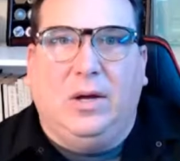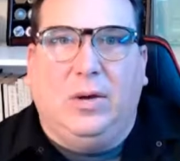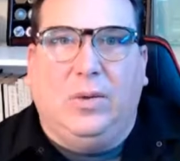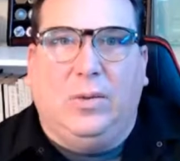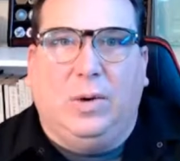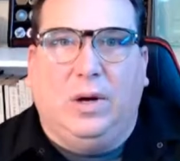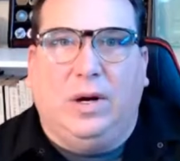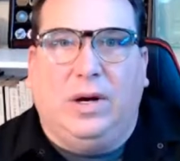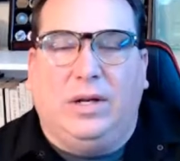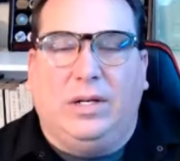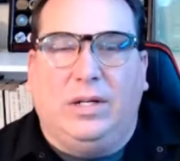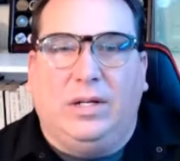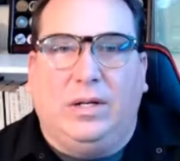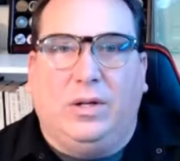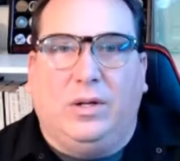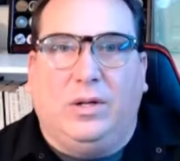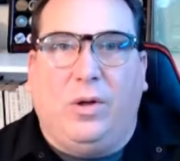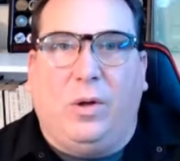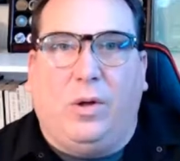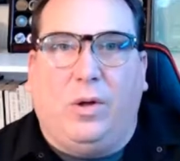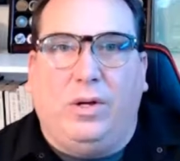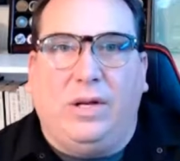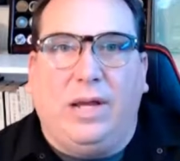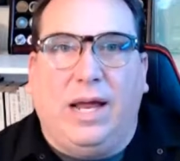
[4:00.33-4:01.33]
where it's still
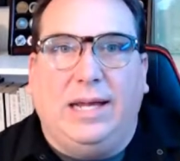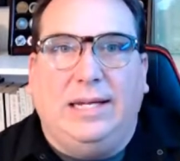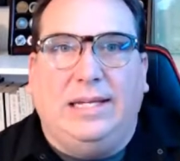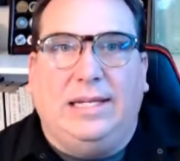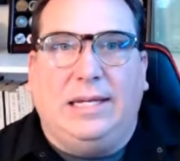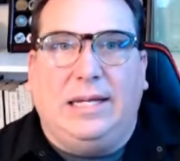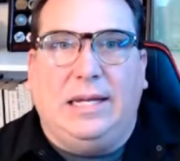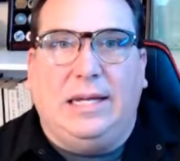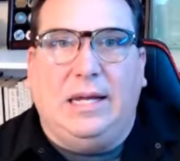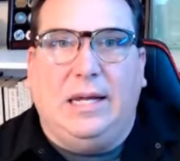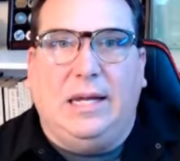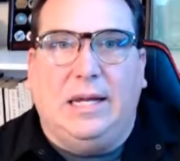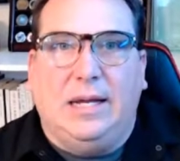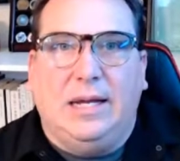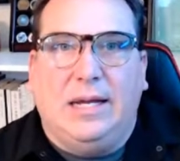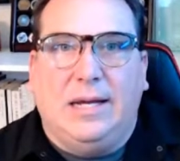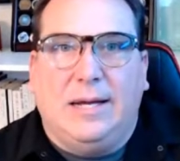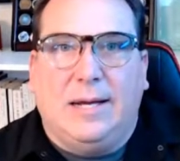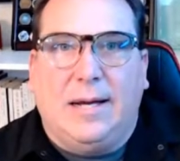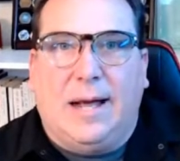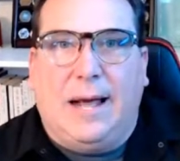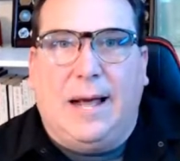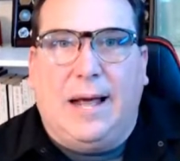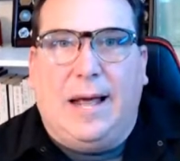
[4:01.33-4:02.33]
cold and icy,
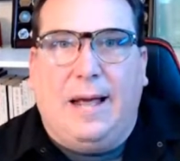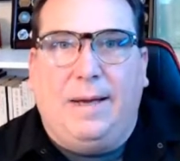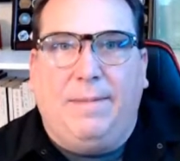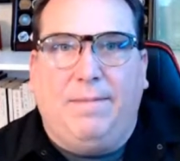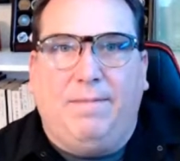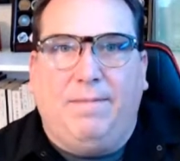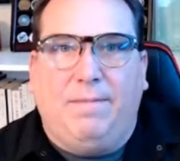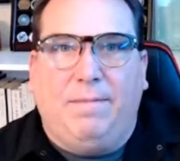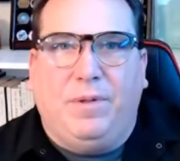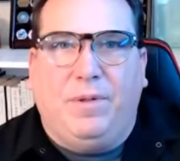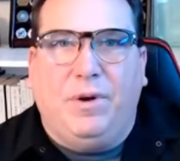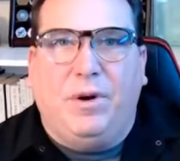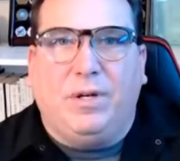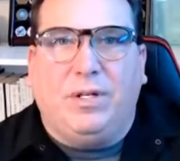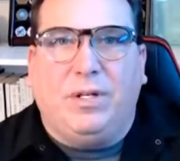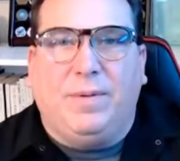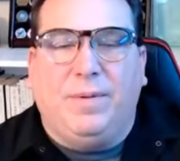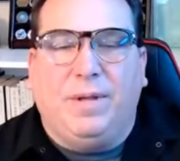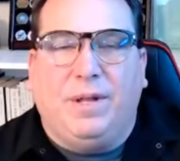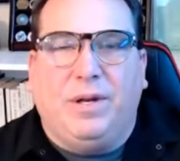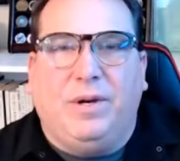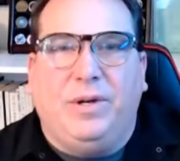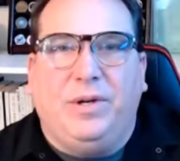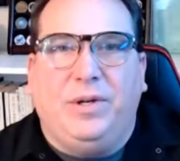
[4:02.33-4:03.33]
there are some
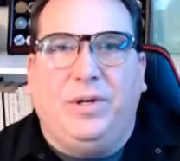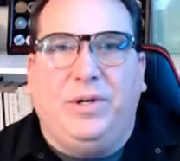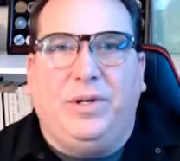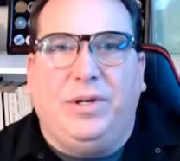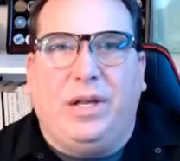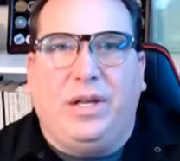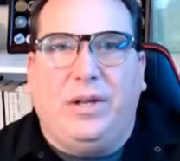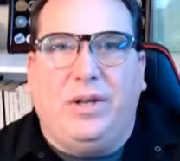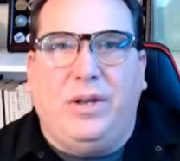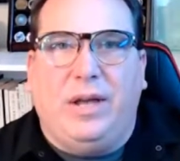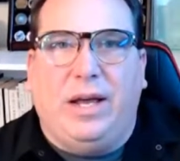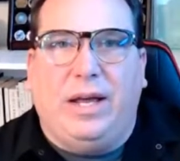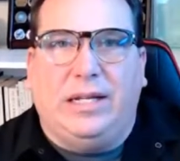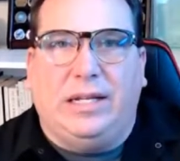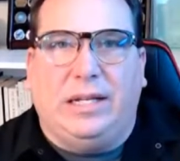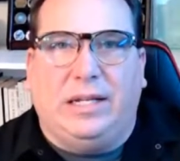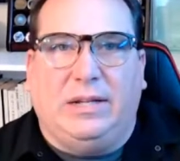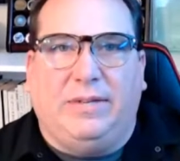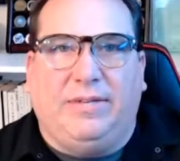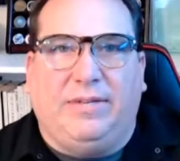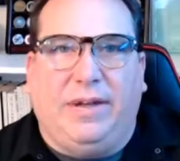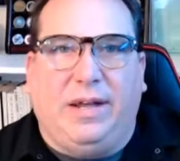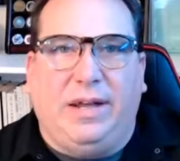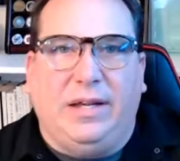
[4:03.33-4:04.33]
other issues that you guys have
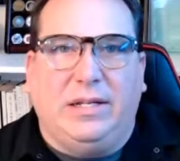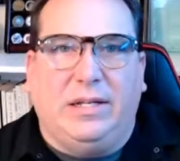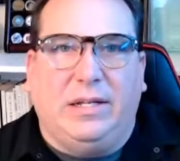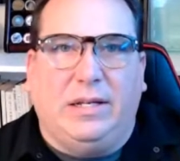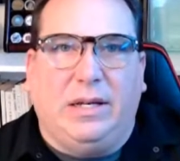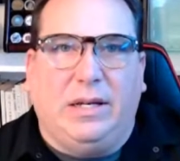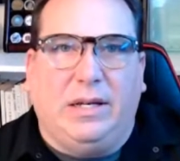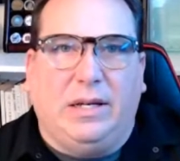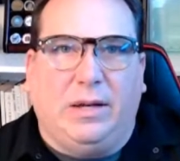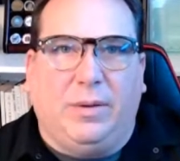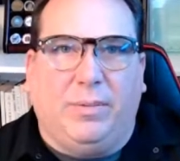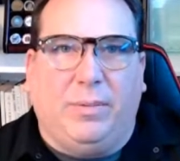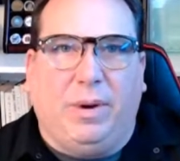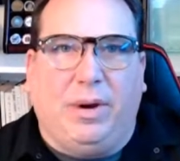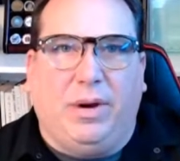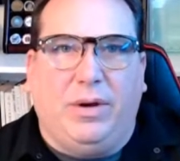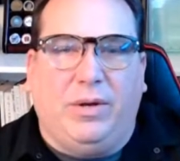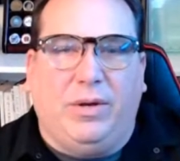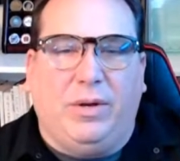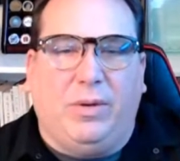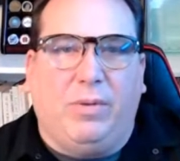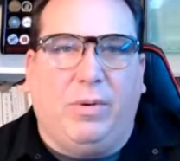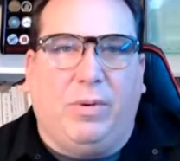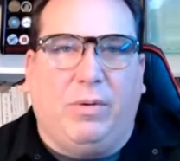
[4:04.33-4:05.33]
to face compared
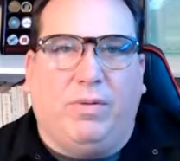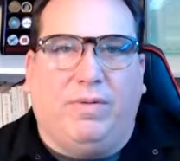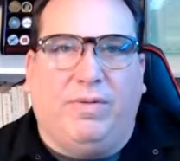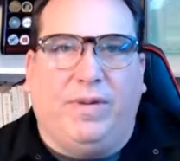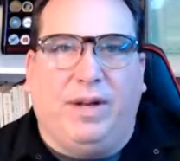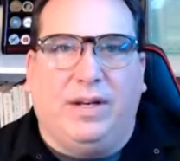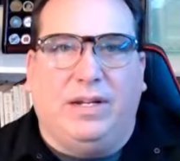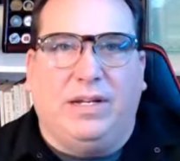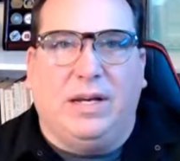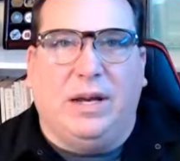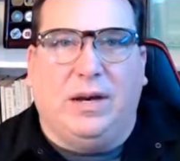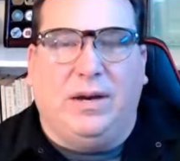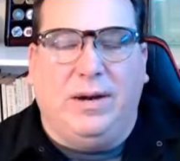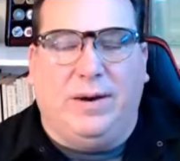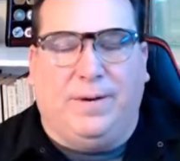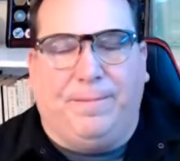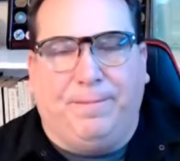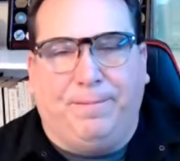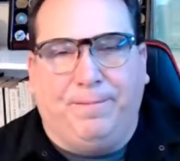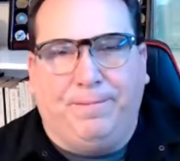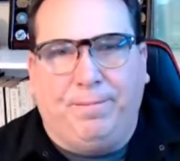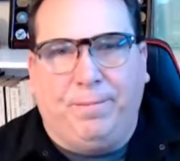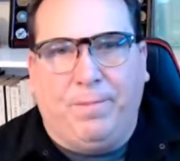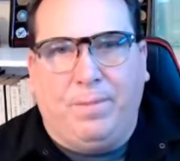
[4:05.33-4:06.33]
to what we're facing out here.
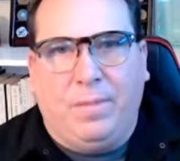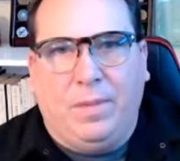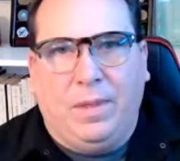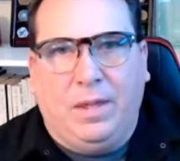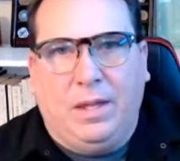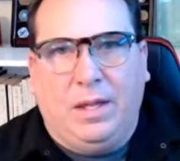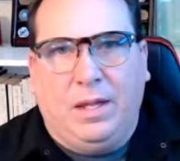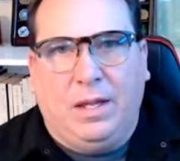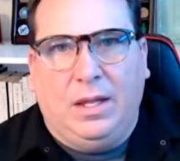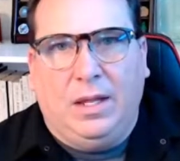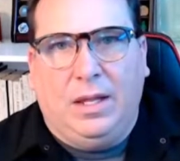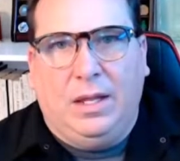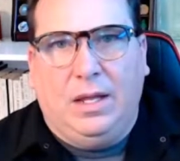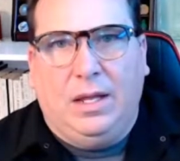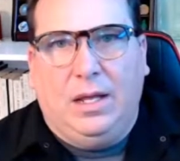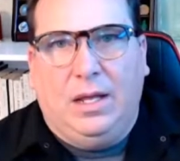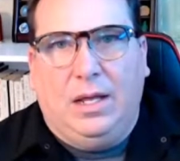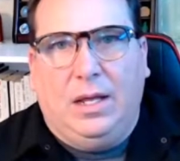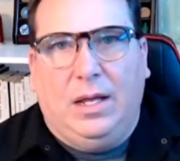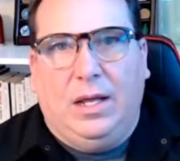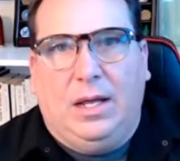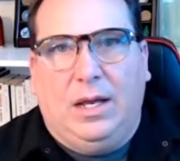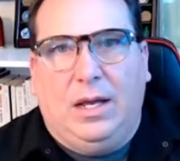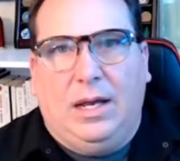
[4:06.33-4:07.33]

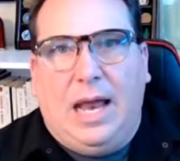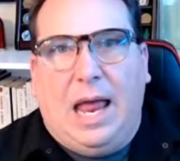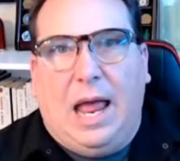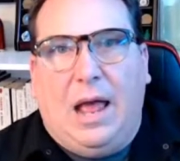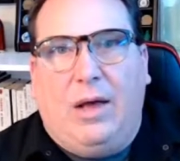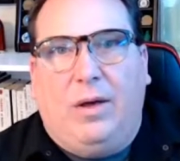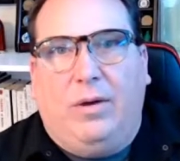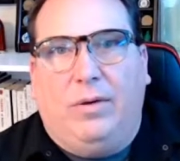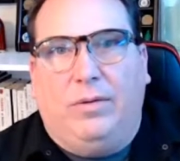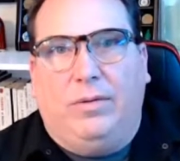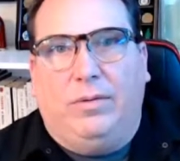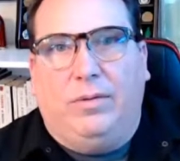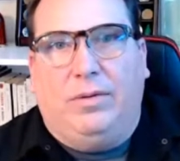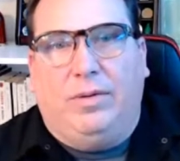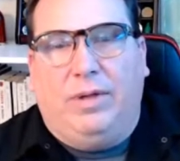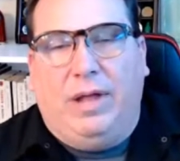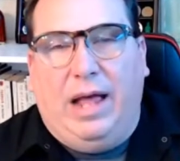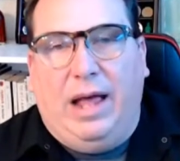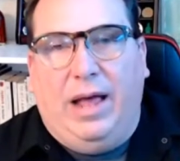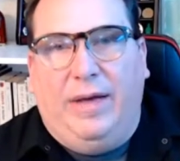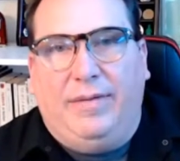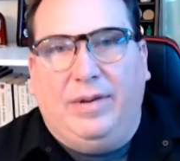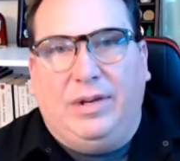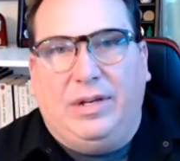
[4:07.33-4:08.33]
Now,
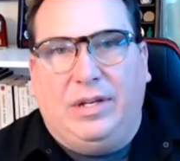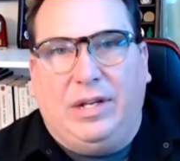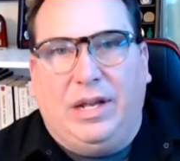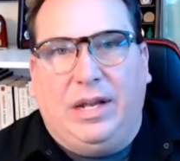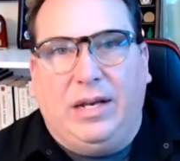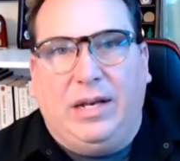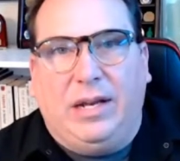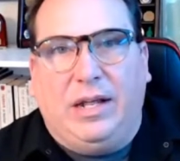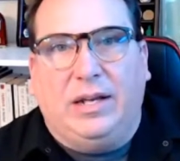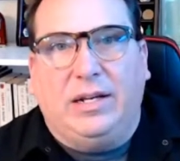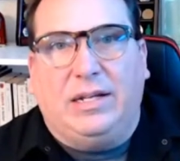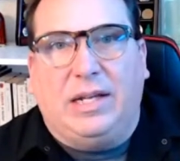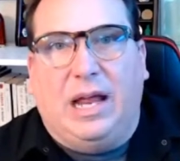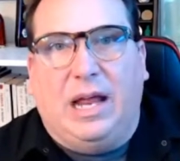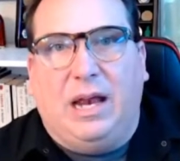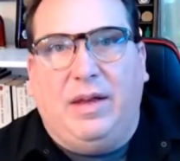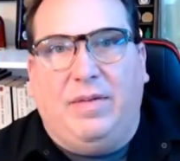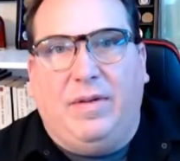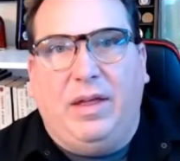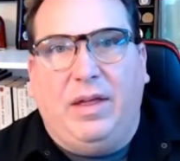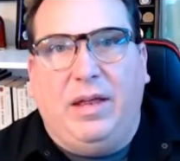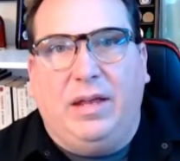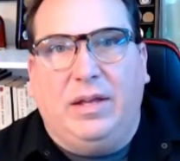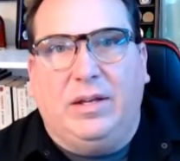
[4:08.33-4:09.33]
obviously, on the other side of
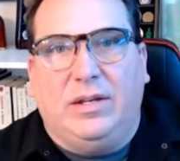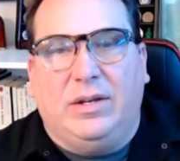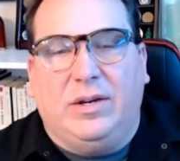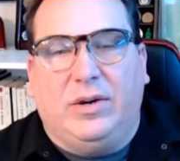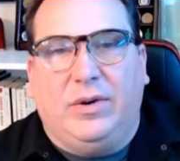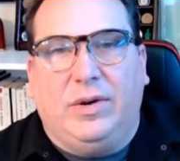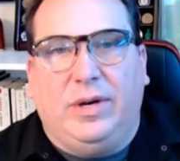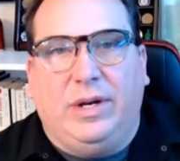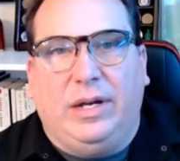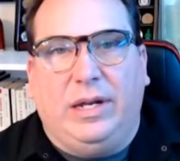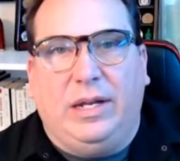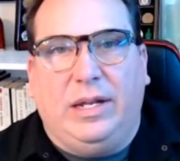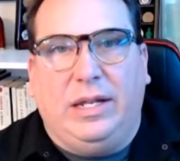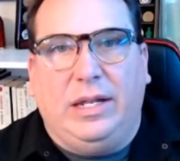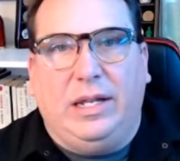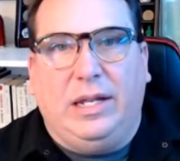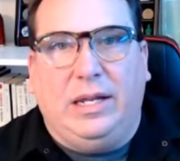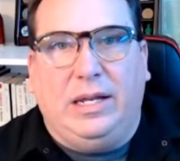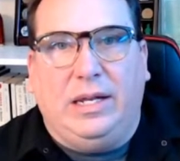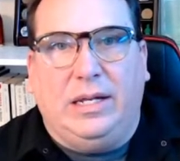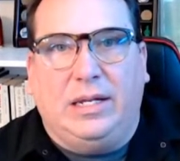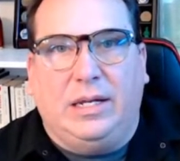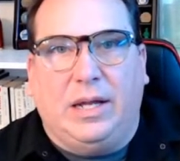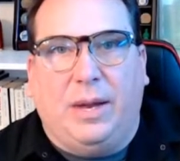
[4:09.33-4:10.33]
it is during
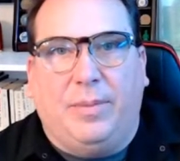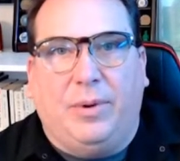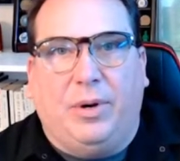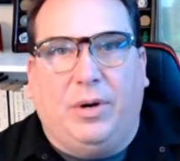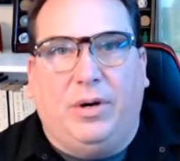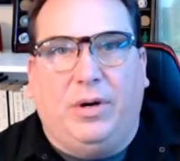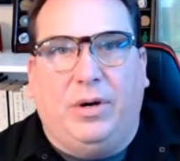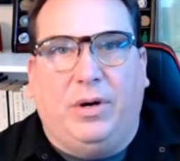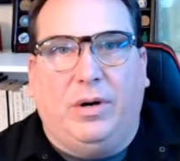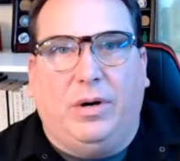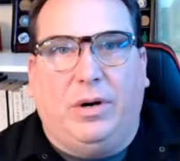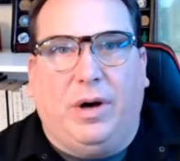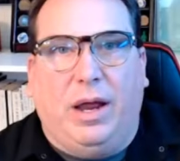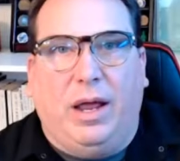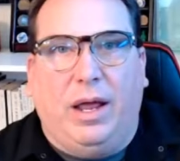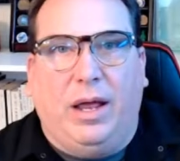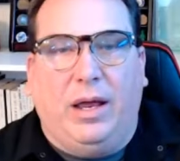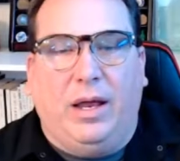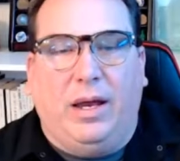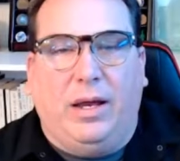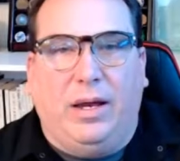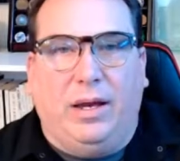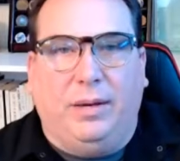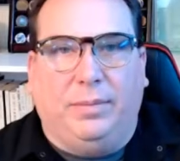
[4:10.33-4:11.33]
the summer
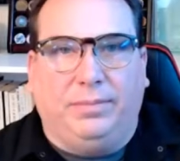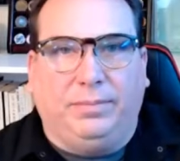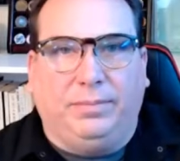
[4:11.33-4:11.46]
and